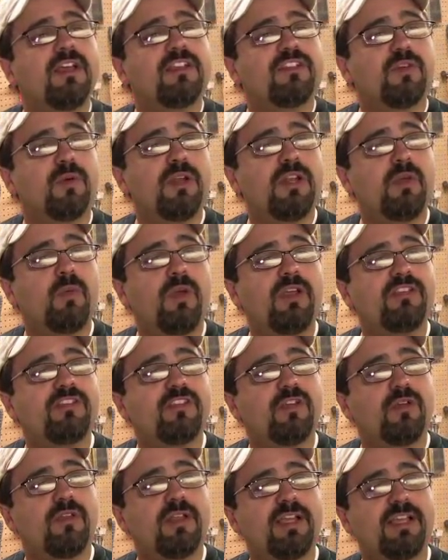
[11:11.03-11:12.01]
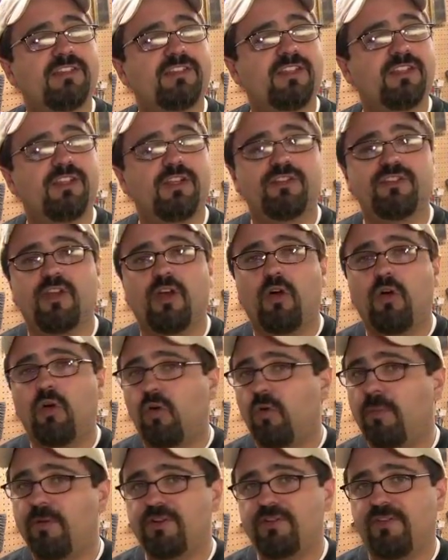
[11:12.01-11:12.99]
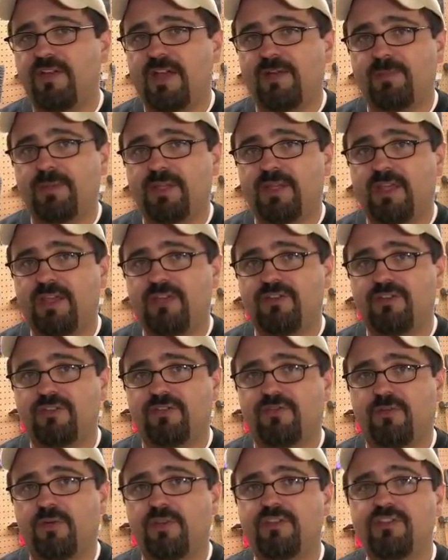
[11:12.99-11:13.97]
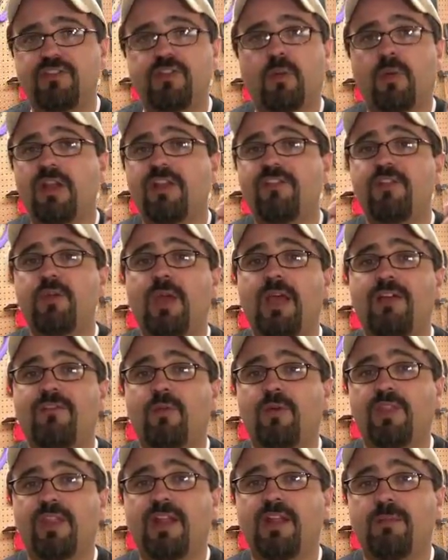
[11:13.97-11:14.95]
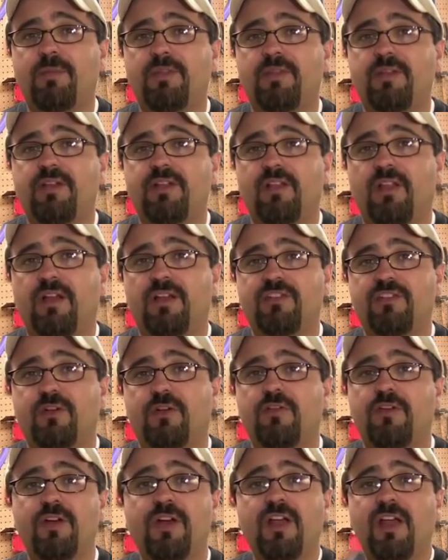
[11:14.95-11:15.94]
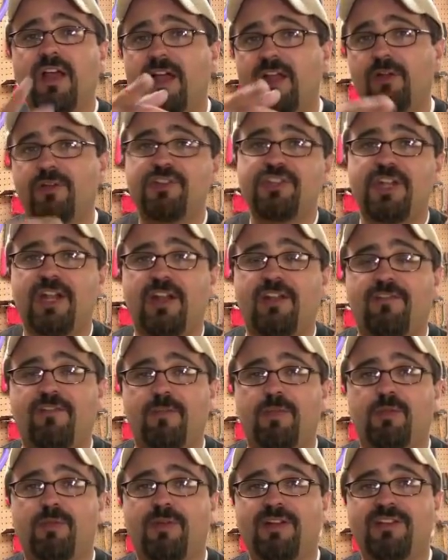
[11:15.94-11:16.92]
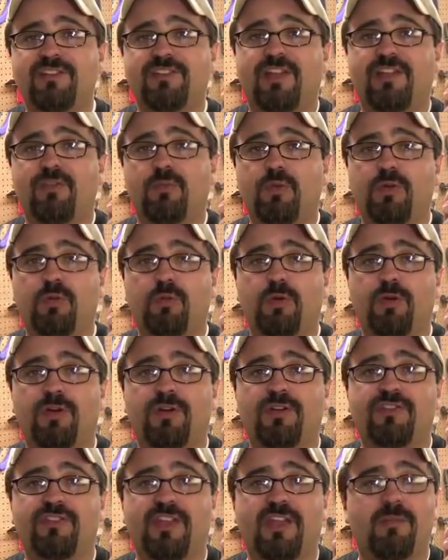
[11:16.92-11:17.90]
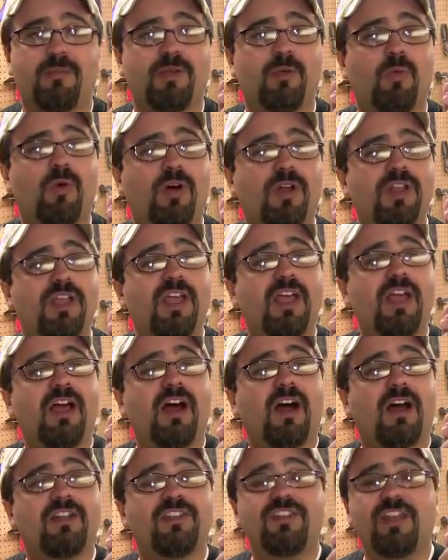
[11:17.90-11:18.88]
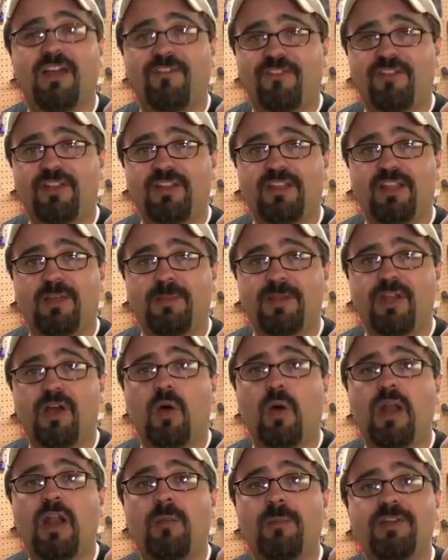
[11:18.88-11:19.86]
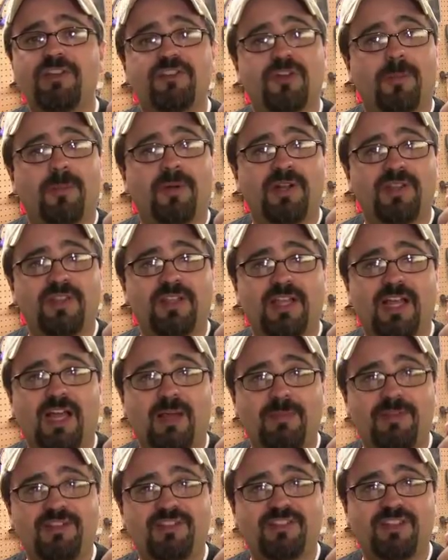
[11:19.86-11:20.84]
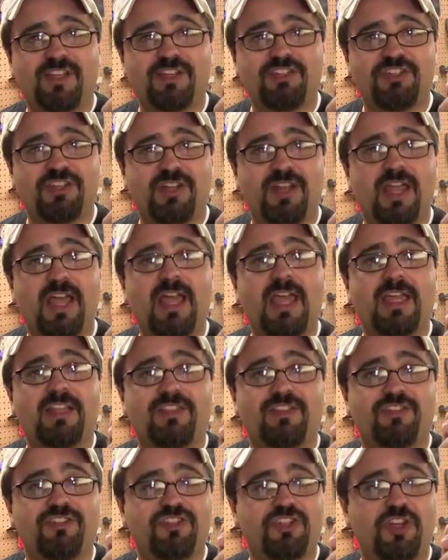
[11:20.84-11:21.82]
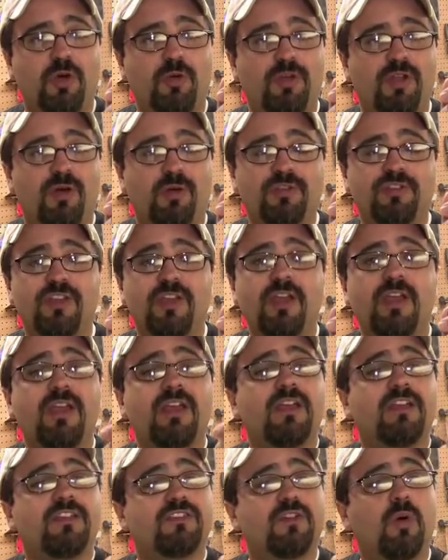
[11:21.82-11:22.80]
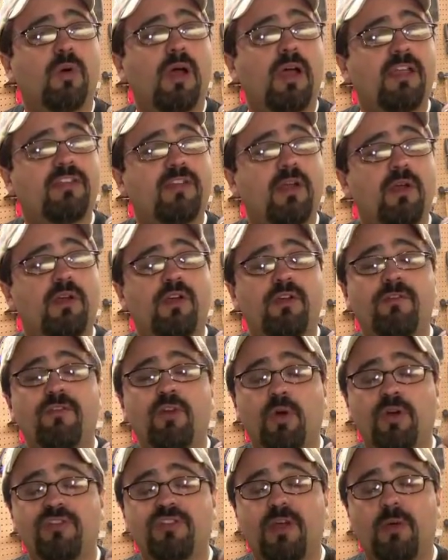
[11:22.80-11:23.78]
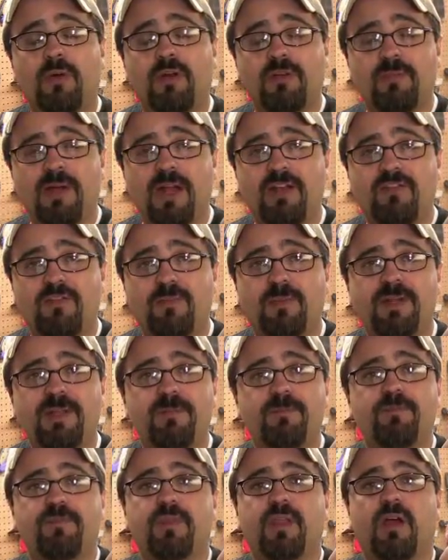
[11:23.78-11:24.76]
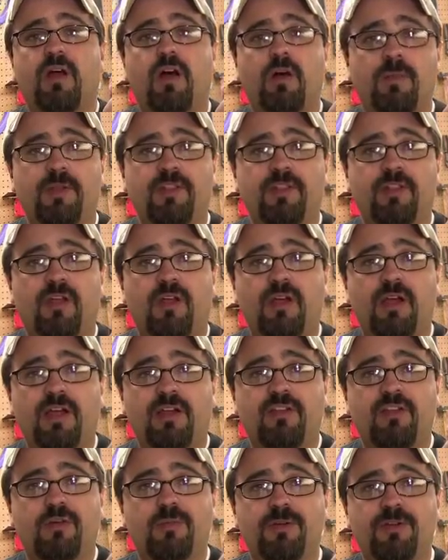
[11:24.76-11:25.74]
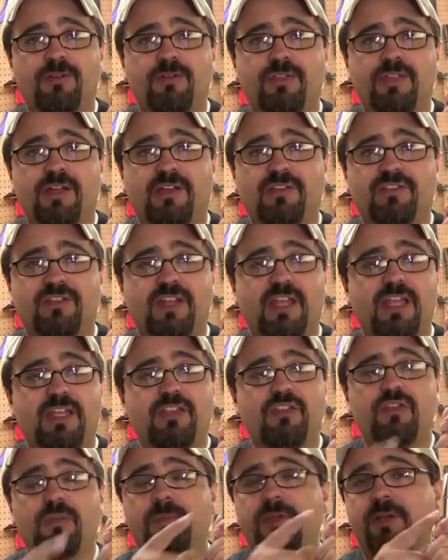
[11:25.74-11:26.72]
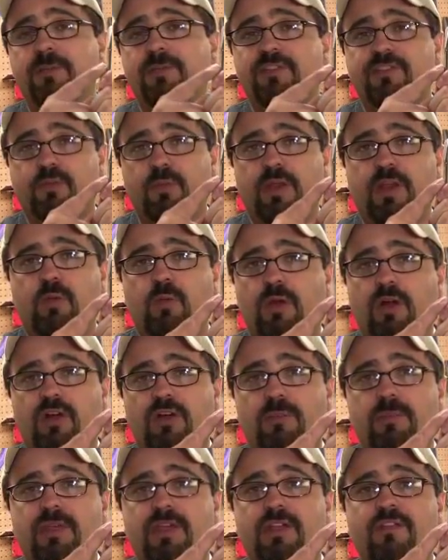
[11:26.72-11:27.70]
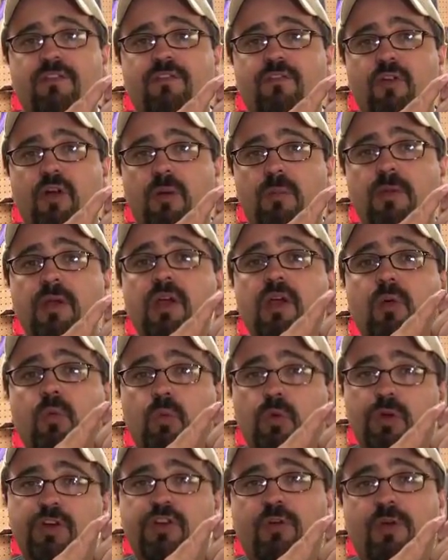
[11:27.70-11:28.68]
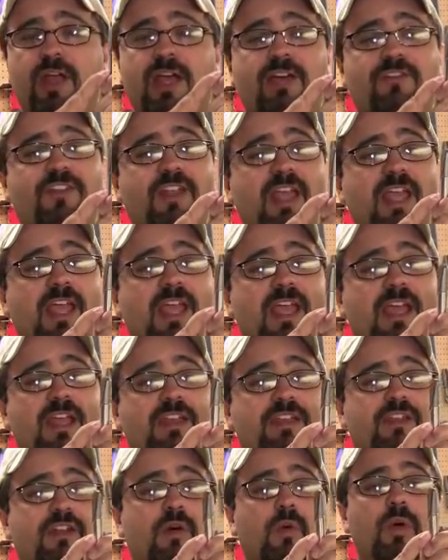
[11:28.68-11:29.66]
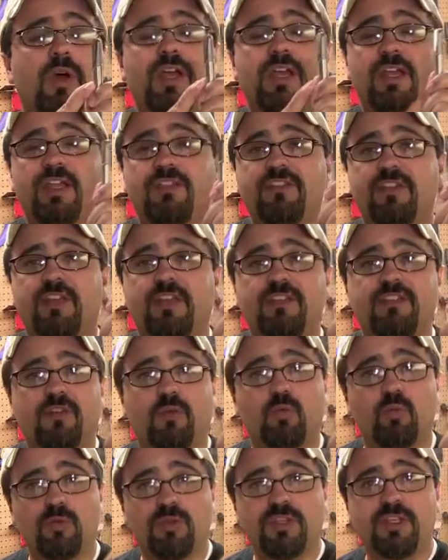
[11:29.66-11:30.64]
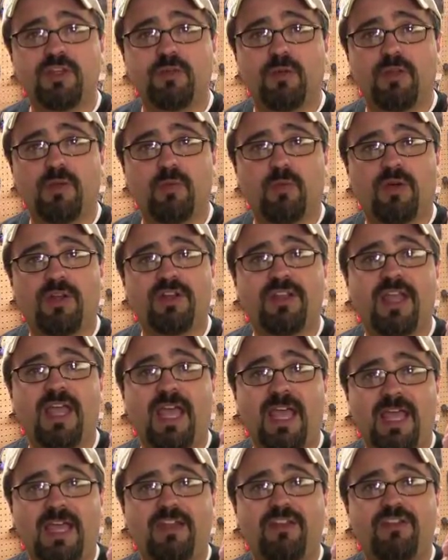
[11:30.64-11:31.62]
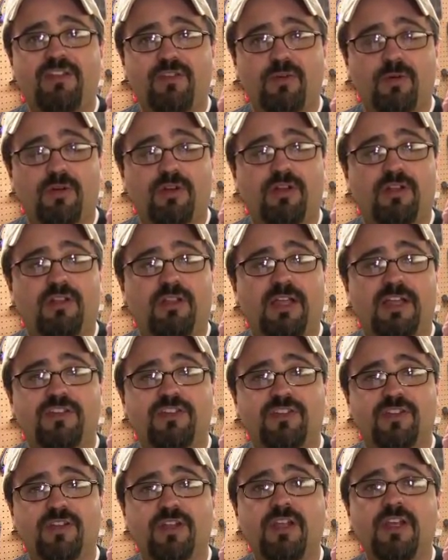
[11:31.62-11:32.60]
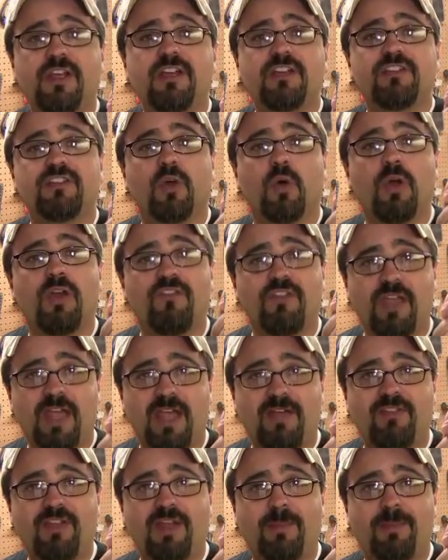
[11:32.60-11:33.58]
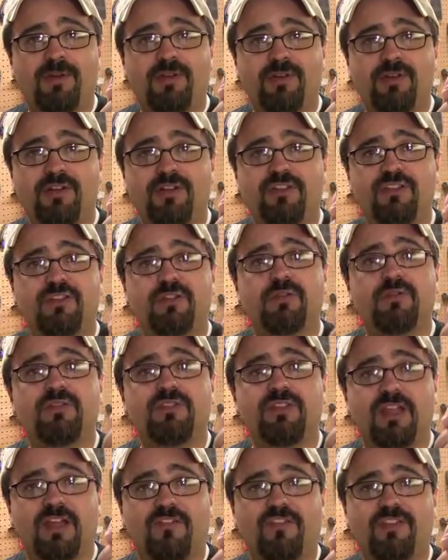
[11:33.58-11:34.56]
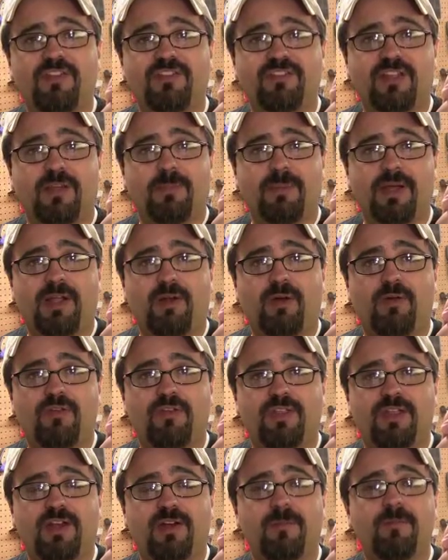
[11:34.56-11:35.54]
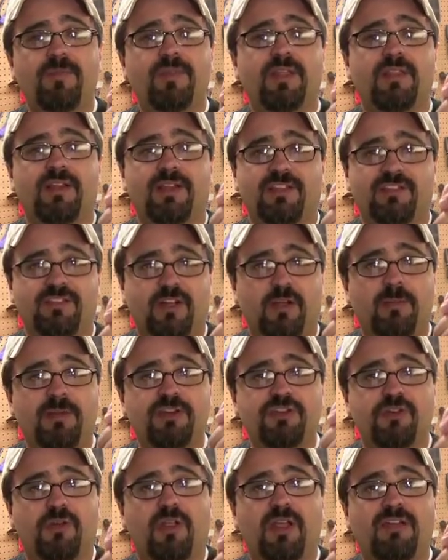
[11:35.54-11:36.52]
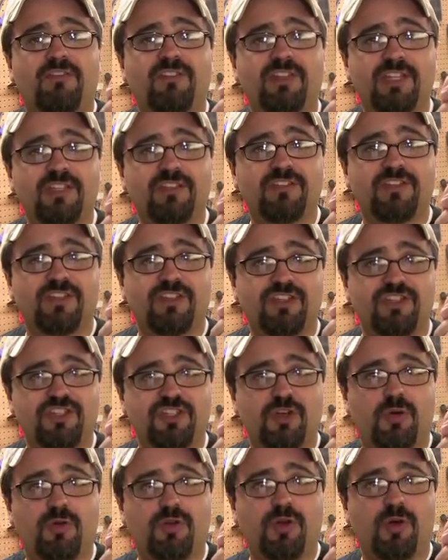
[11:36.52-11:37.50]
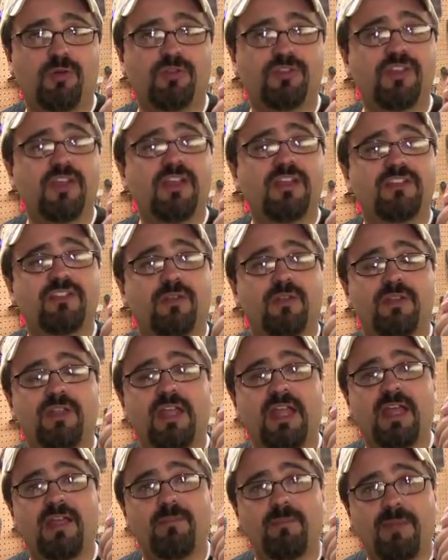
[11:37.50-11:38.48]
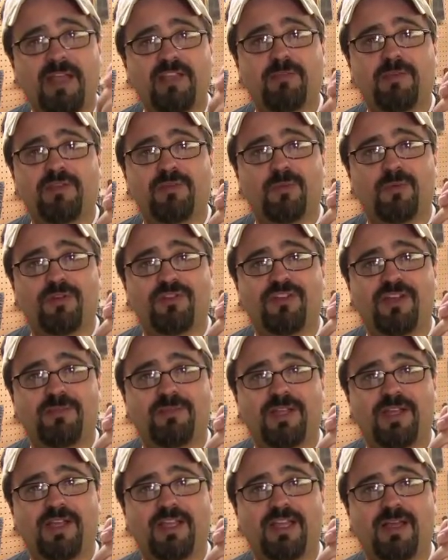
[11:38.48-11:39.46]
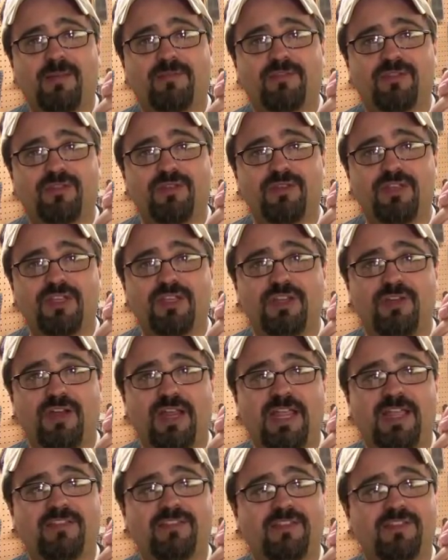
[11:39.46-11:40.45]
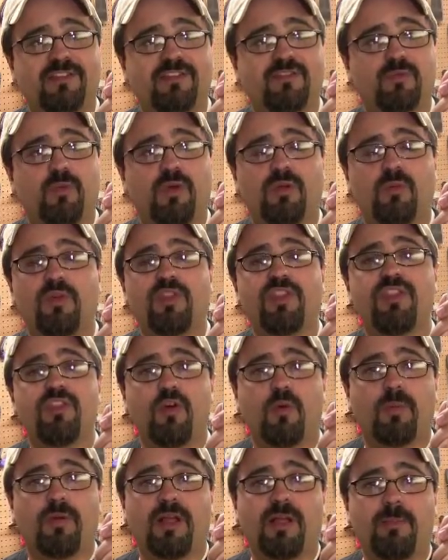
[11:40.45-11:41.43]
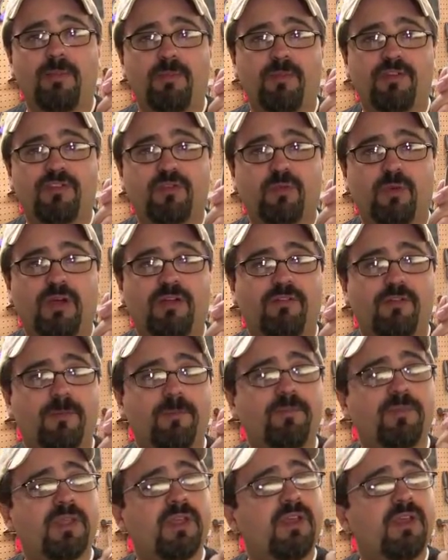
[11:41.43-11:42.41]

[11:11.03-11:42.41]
So anyways, though, like I said, there's a whole bunch of applications for this. You know what? If you have one that I completely glossed over, I know Shannon from the Renaissance Woodworker sent me one. Uh, definitely let me know, and I'll make sure to put it in the comments section at the show notes. So as I, of course, I want to remind everybody, all month long, October 2008. You can pick up this great router bit from Woodcraft, and you know what? It's it's a really great one to add to your collection. So if you have the opportunity to, definitely step on over there. And like I said, I'll make sure I'll have links in the show notes. So at mattsbasementworkshop.com, so you can get your hands on this one with no problem whatsoever.